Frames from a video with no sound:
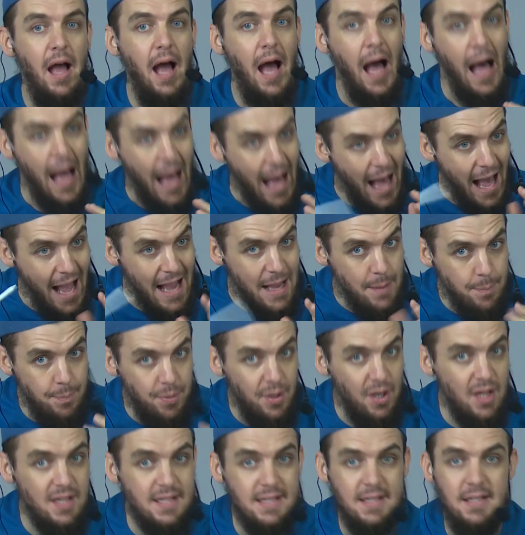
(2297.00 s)
I
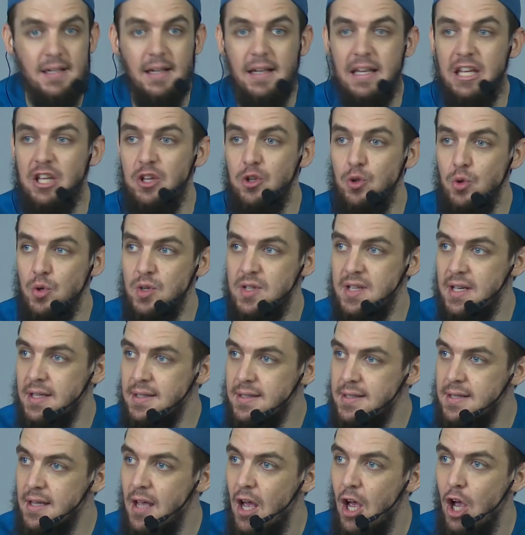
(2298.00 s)
personally use
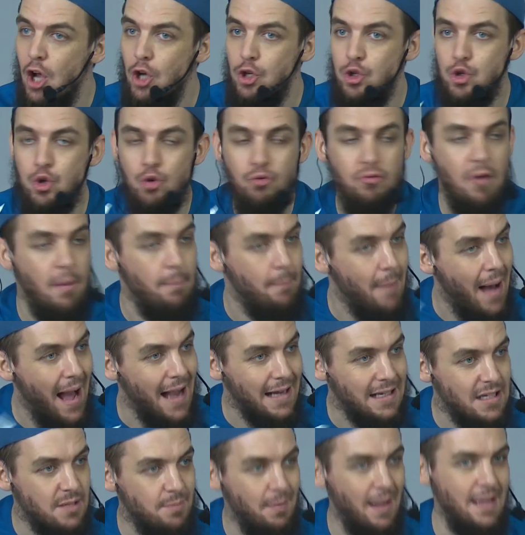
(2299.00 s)
it to
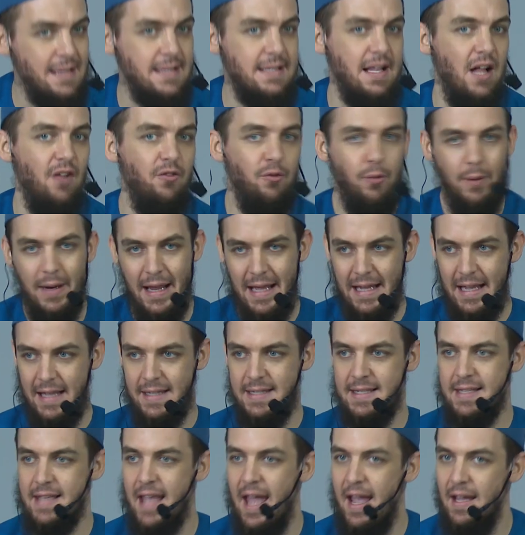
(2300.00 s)
remind myself when I get
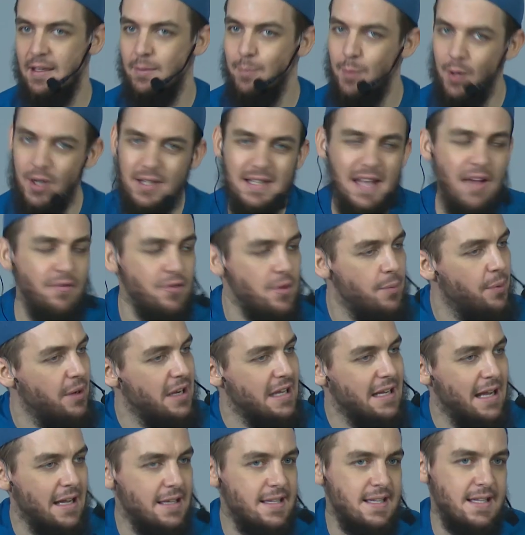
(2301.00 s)
scared. Because everybody
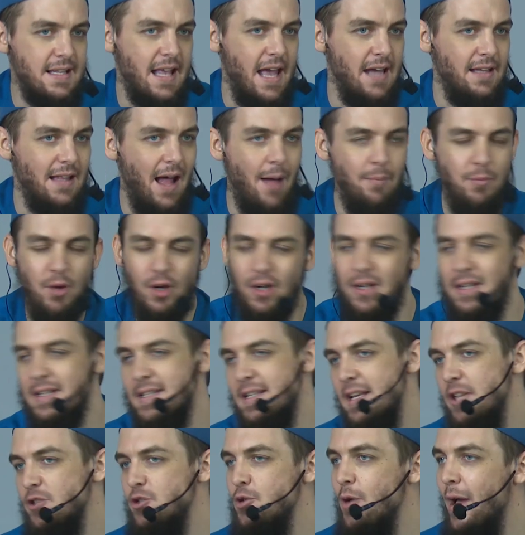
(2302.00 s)
gets scared. I'm not going to
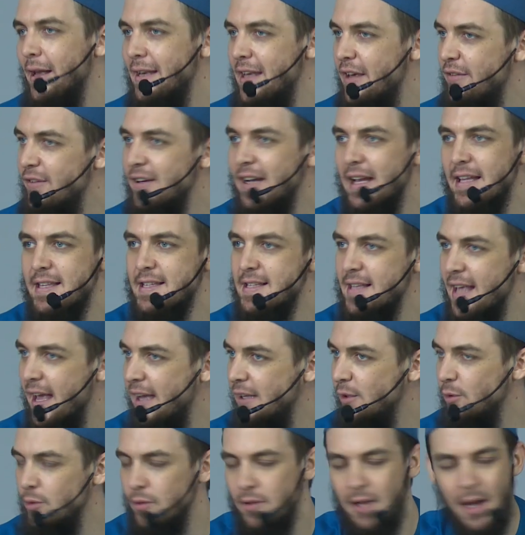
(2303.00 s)
say to you, I never get
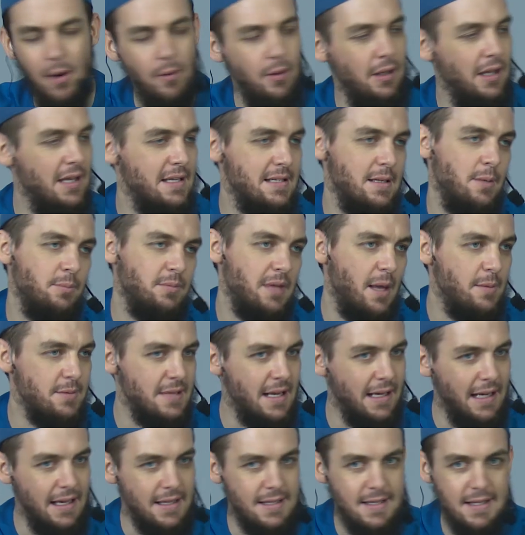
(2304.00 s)
scared. Oh Allah, sometimes I
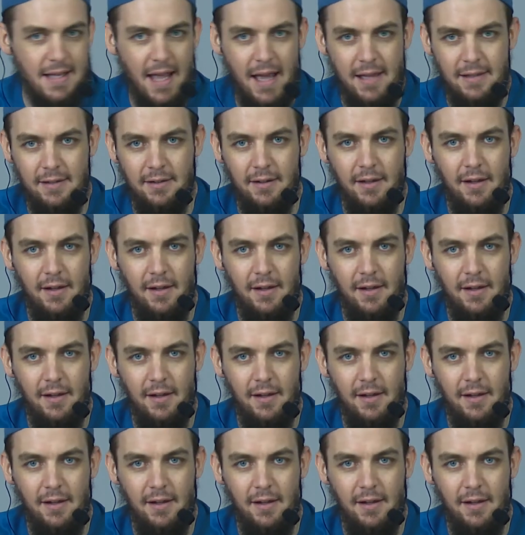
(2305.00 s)
get scared.